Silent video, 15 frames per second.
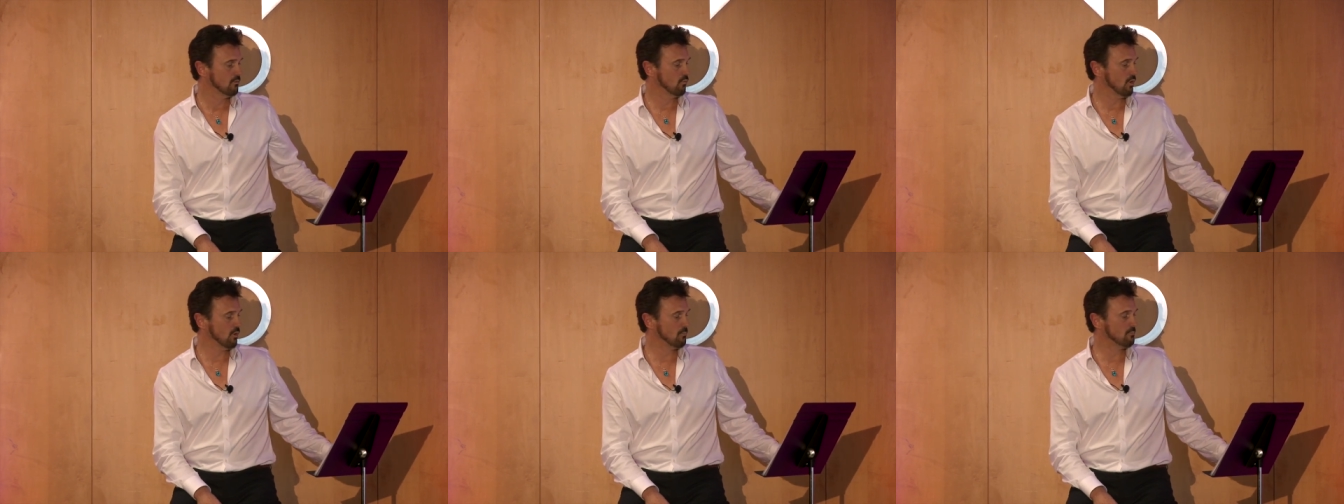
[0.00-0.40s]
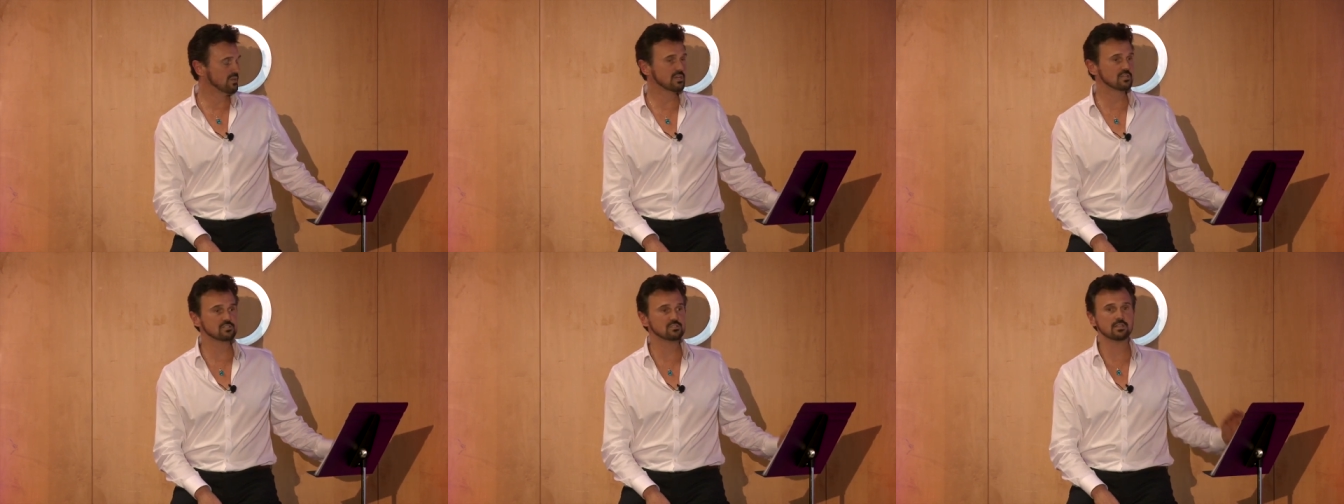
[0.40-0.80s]
Well,
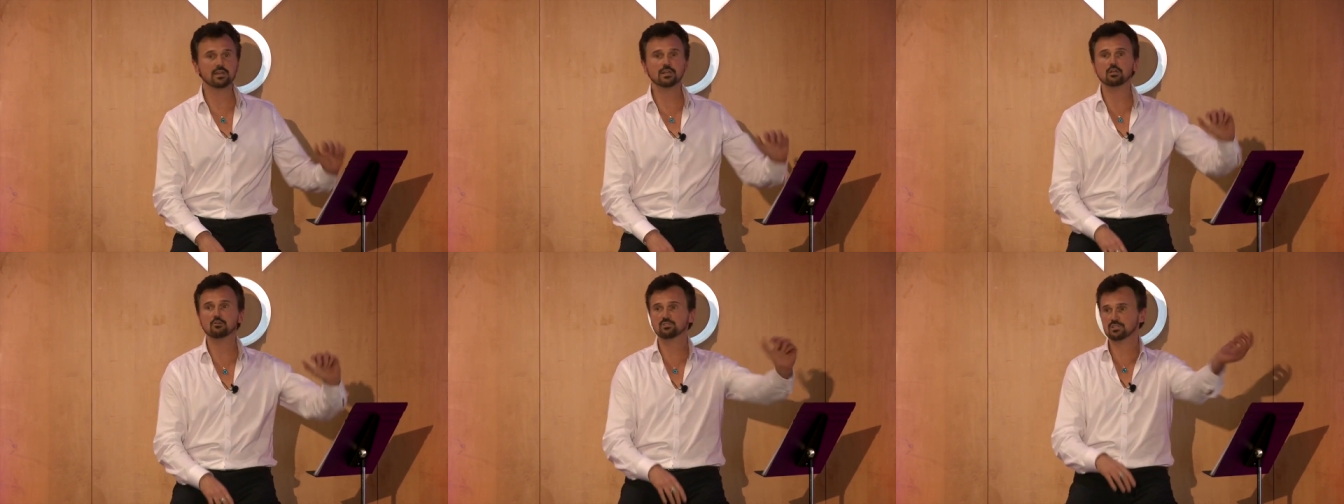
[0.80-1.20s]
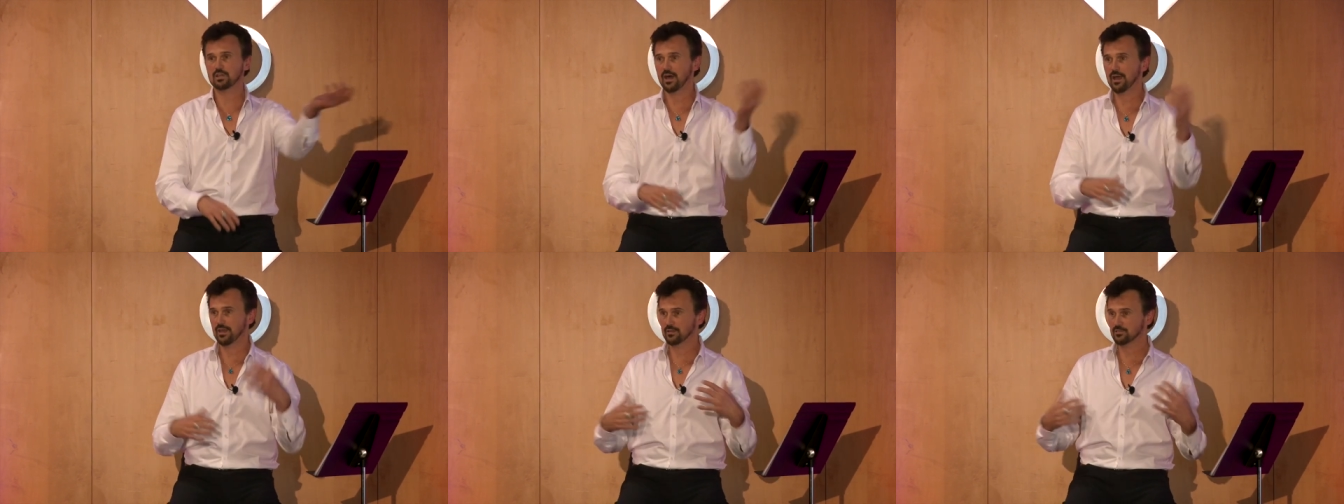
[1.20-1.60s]
because
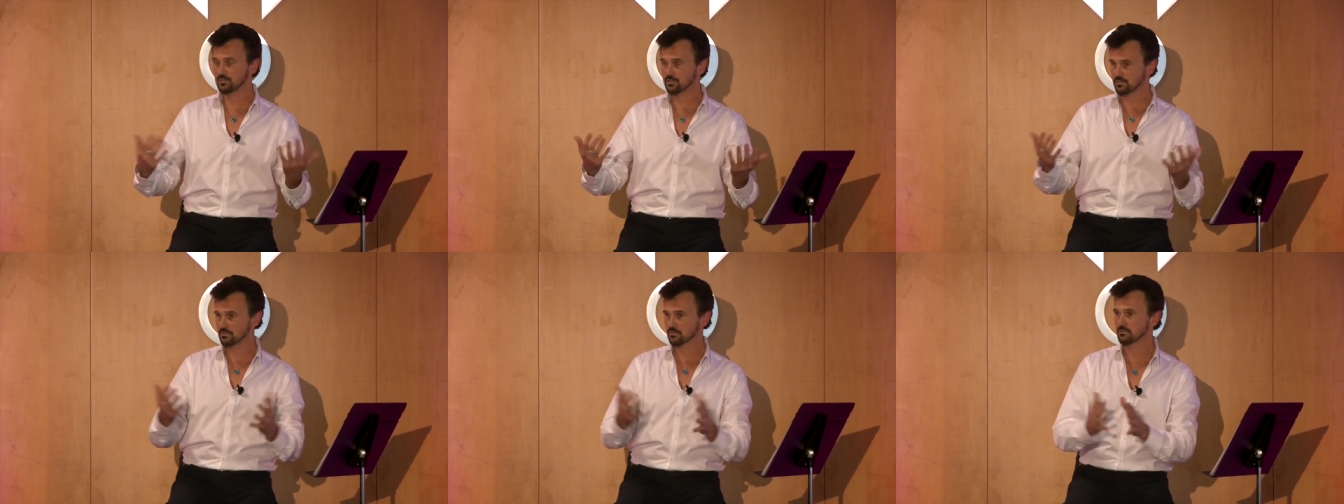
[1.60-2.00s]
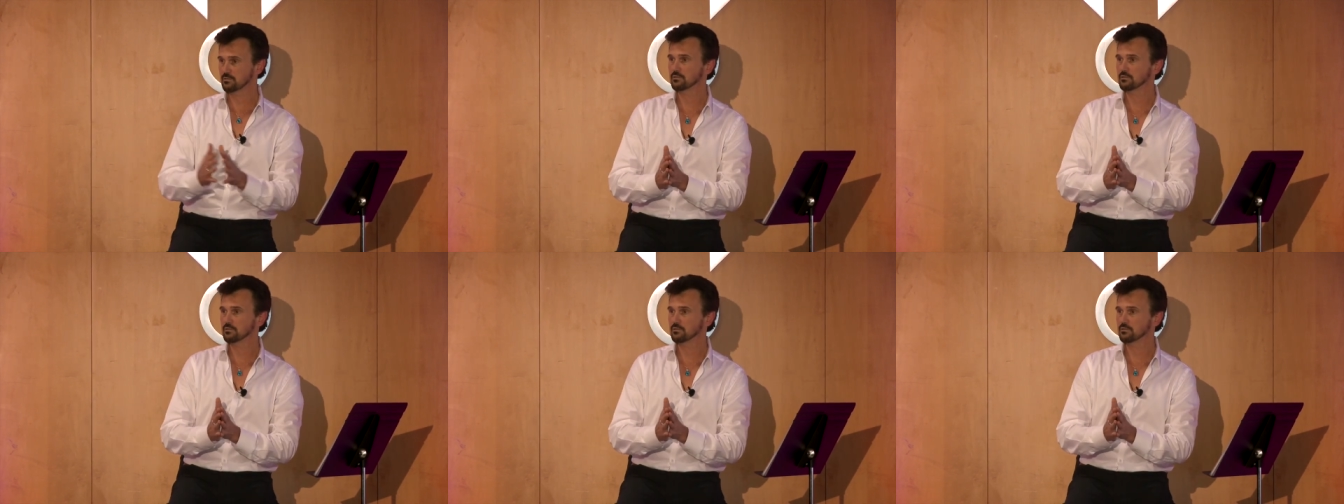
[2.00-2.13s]
neuroscience